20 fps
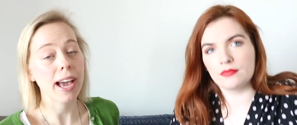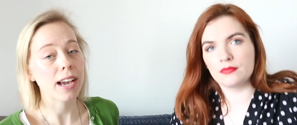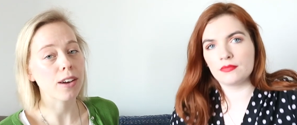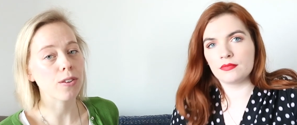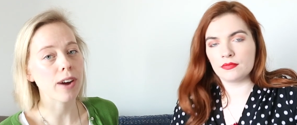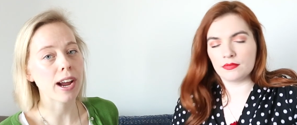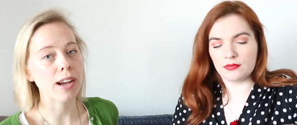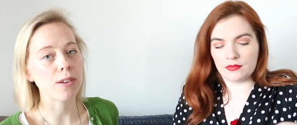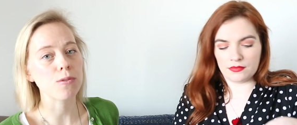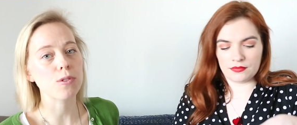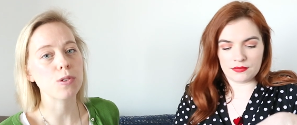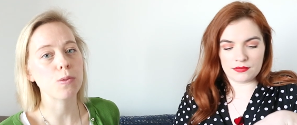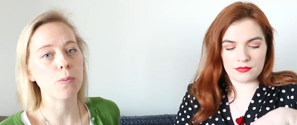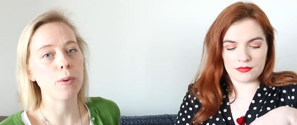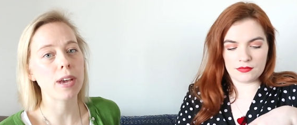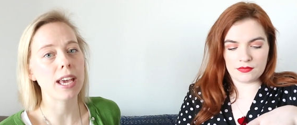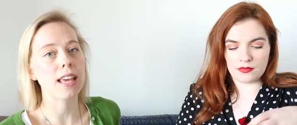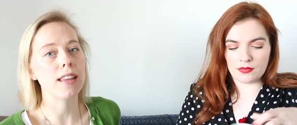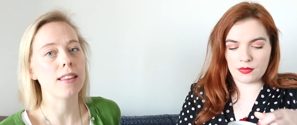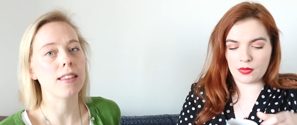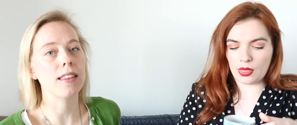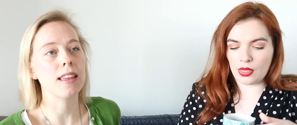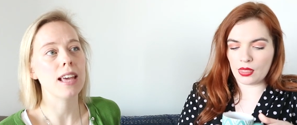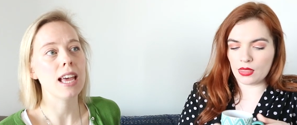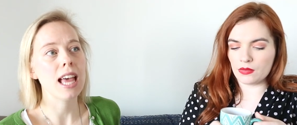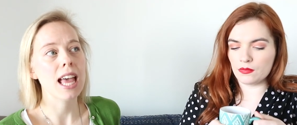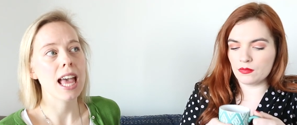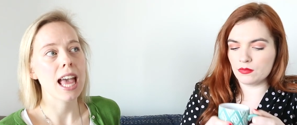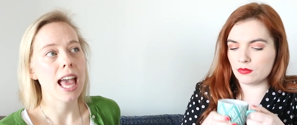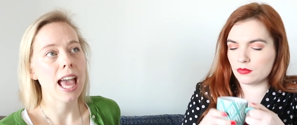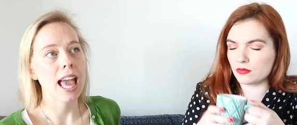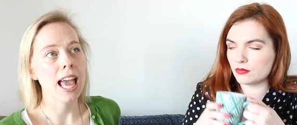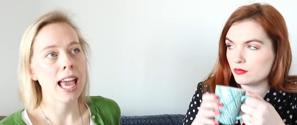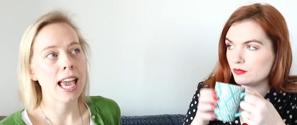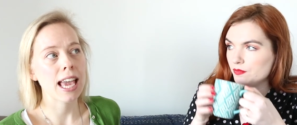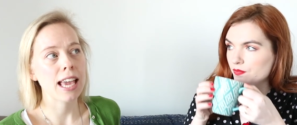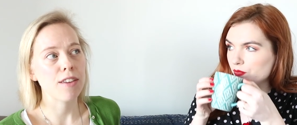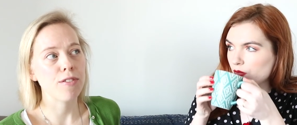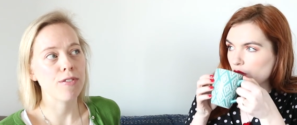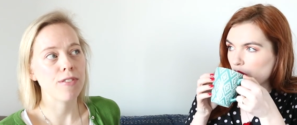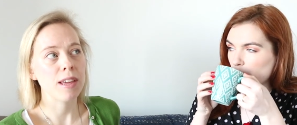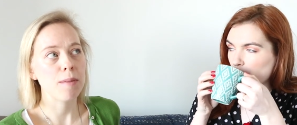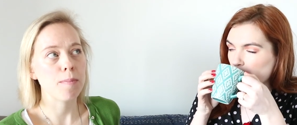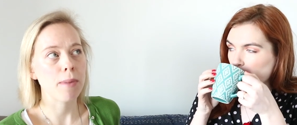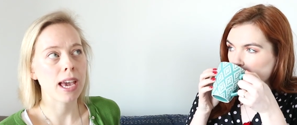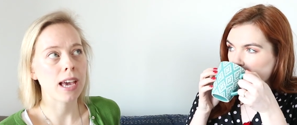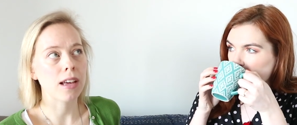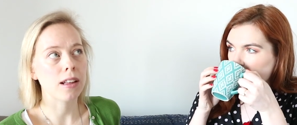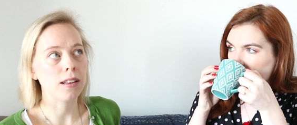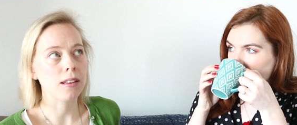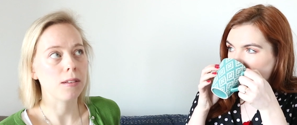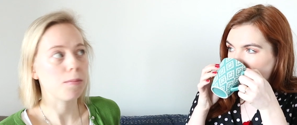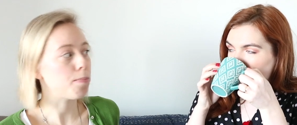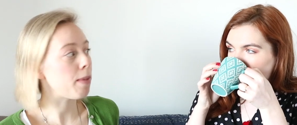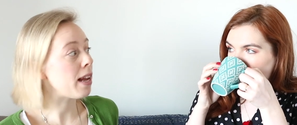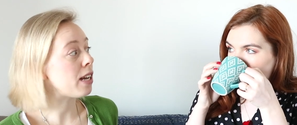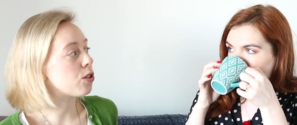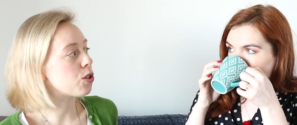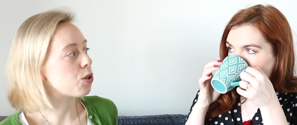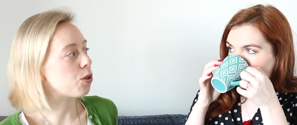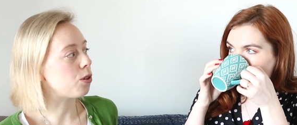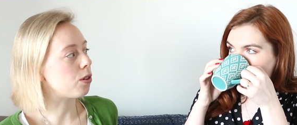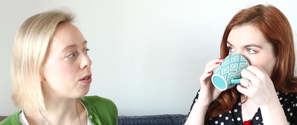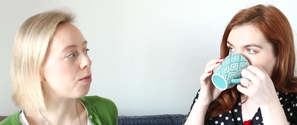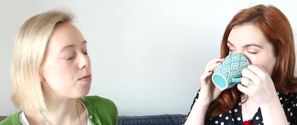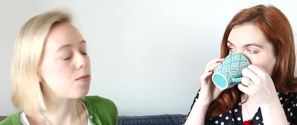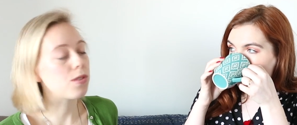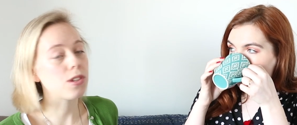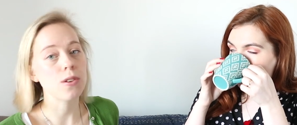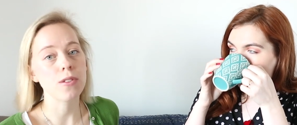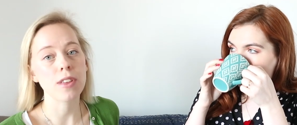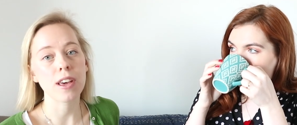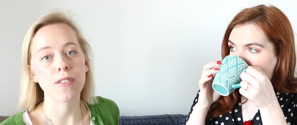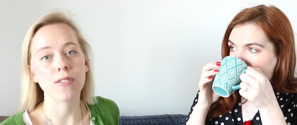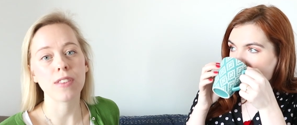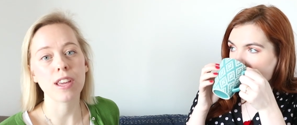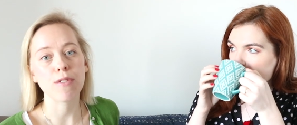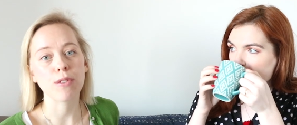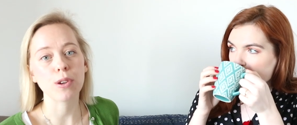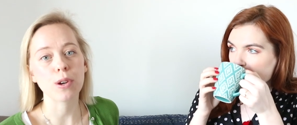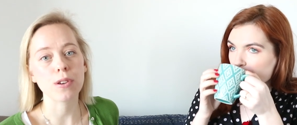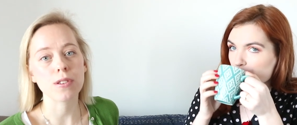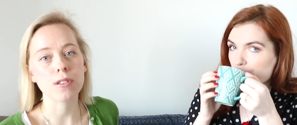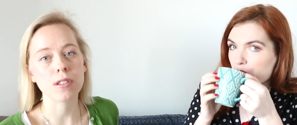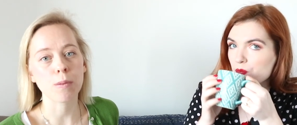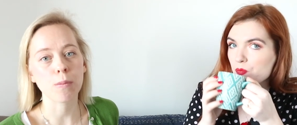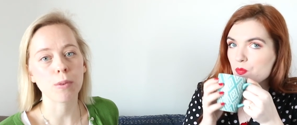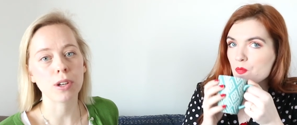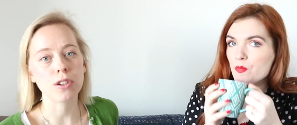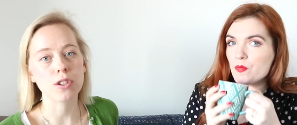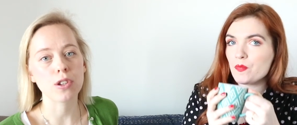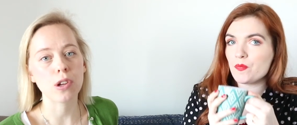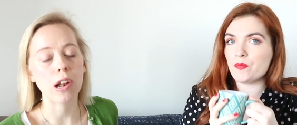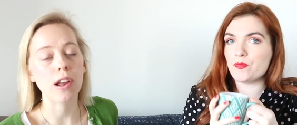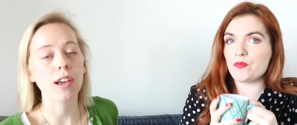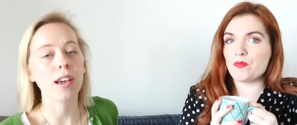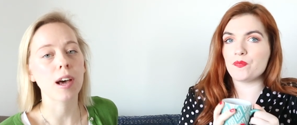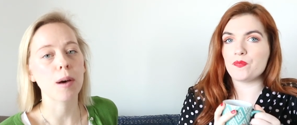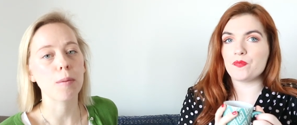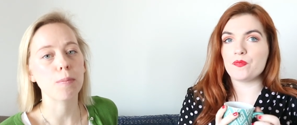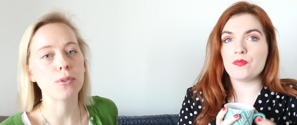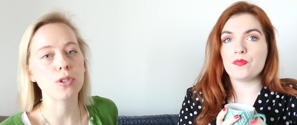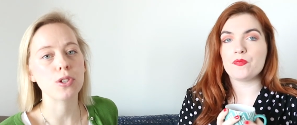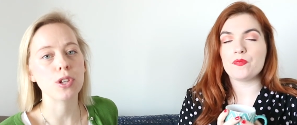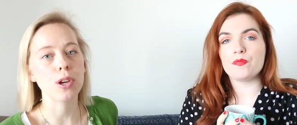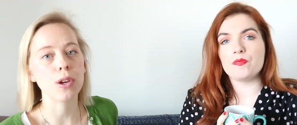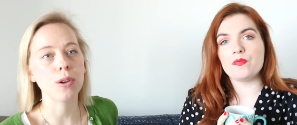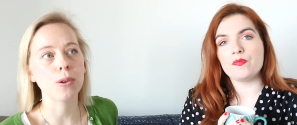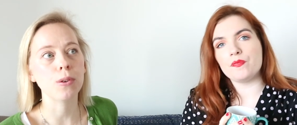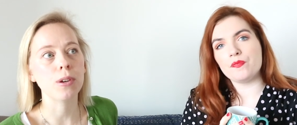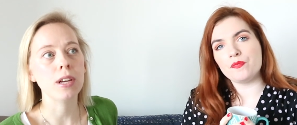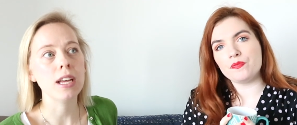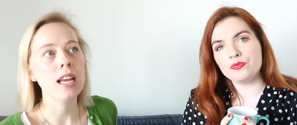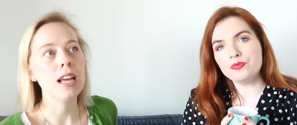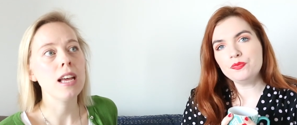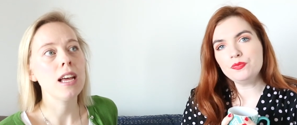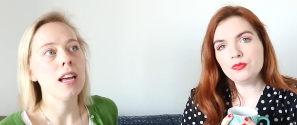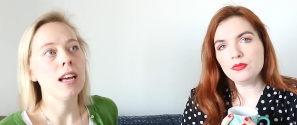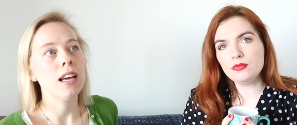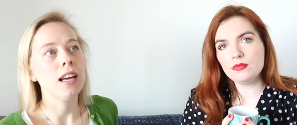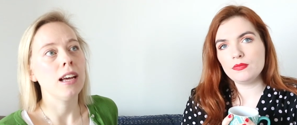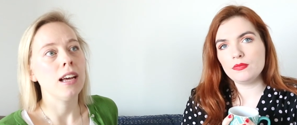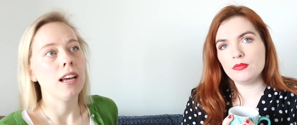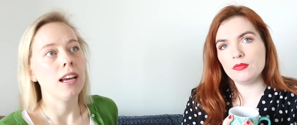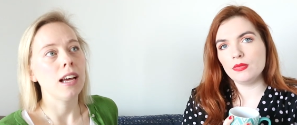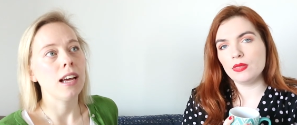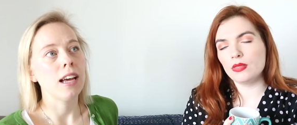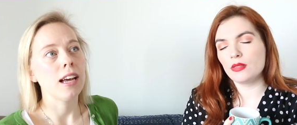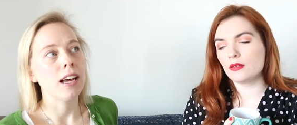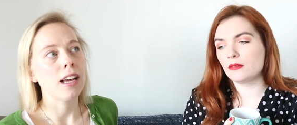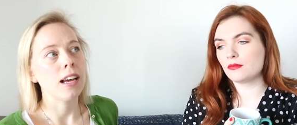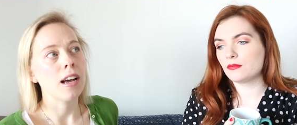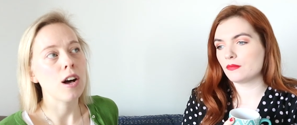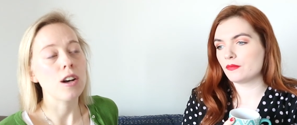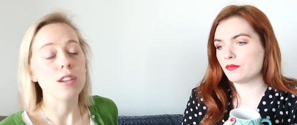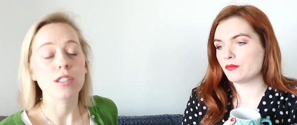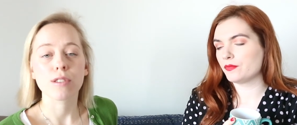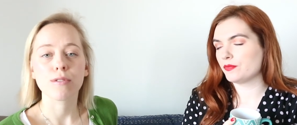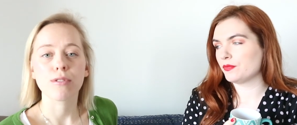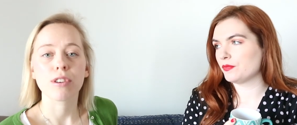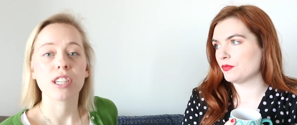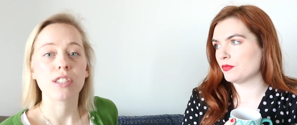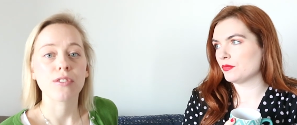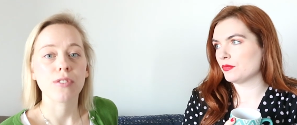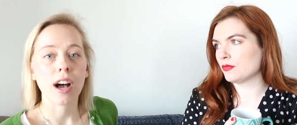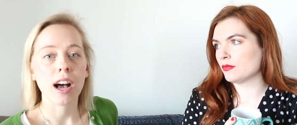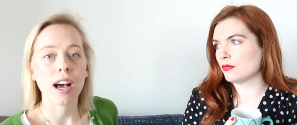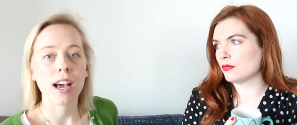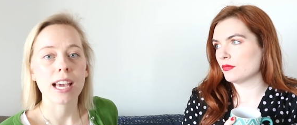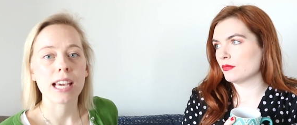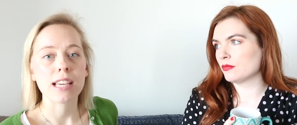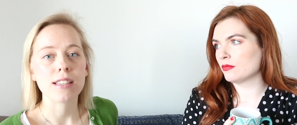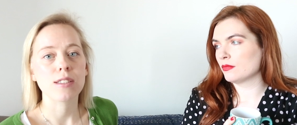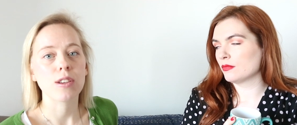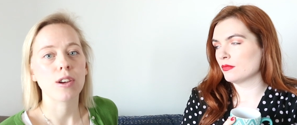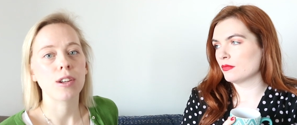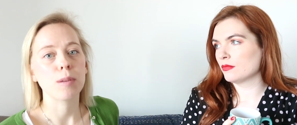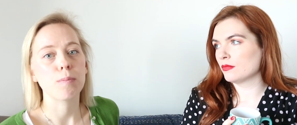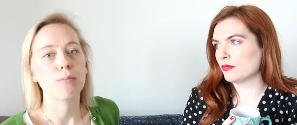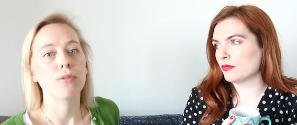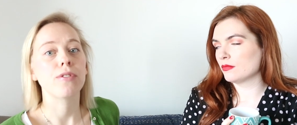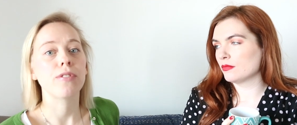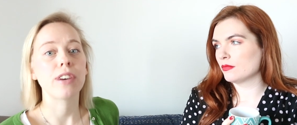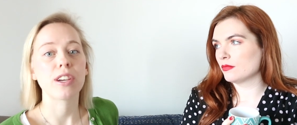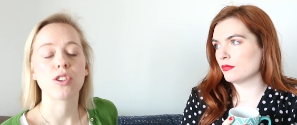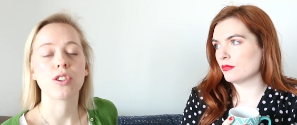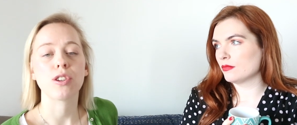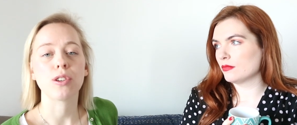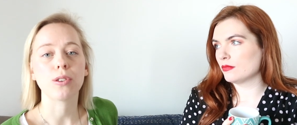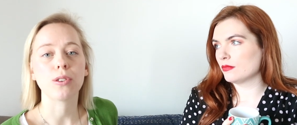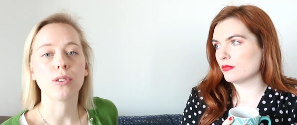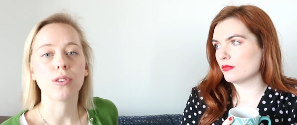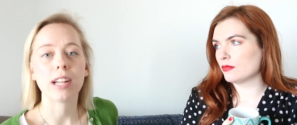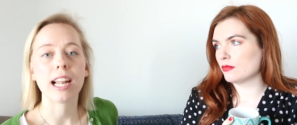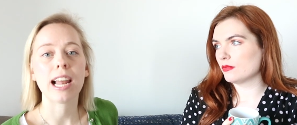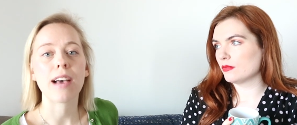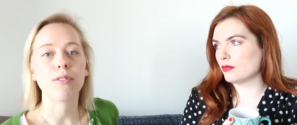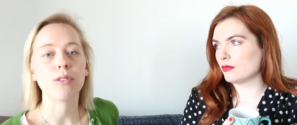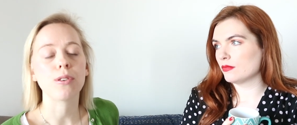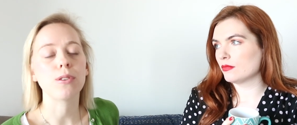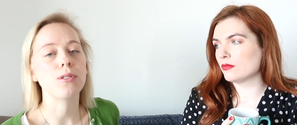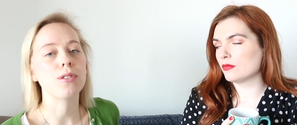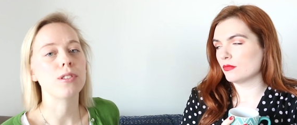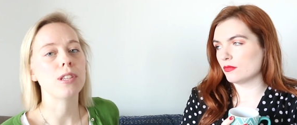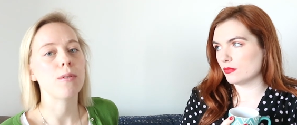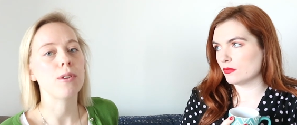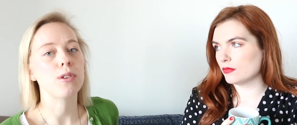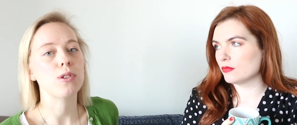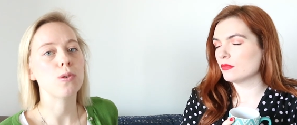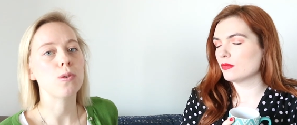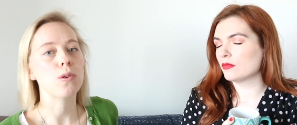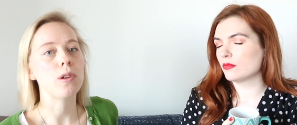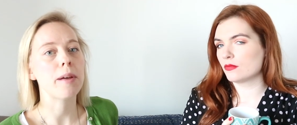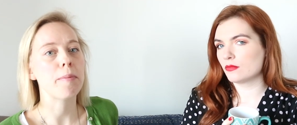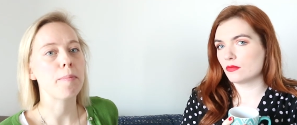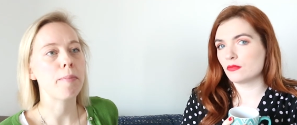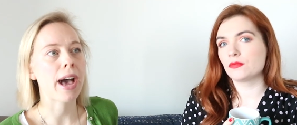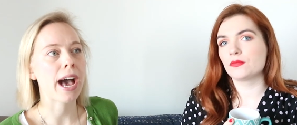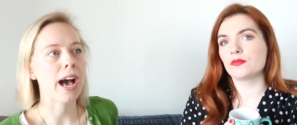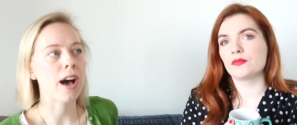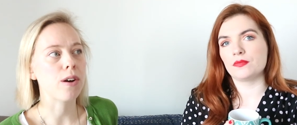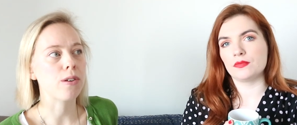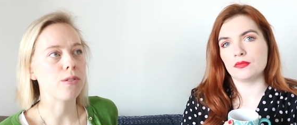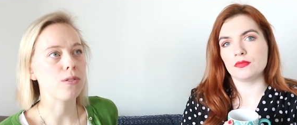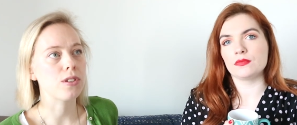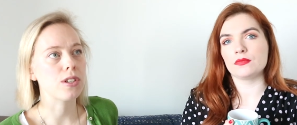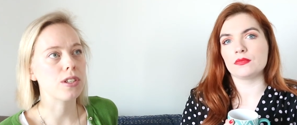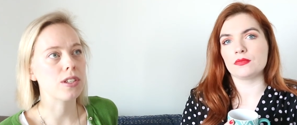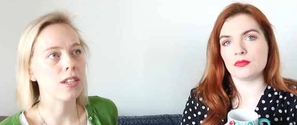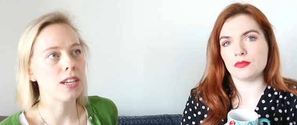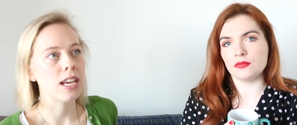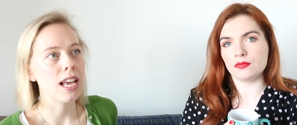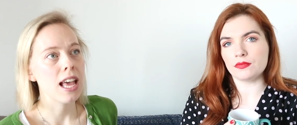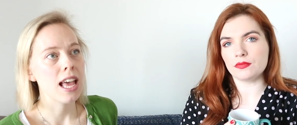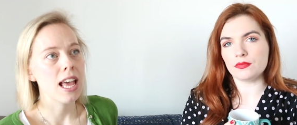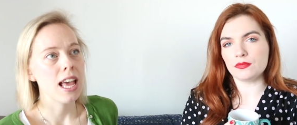Speaker 1: backgrounds with a female mentor so that they've got someone to look up to, uh, ask for advice on a professional level. So mm. it's all about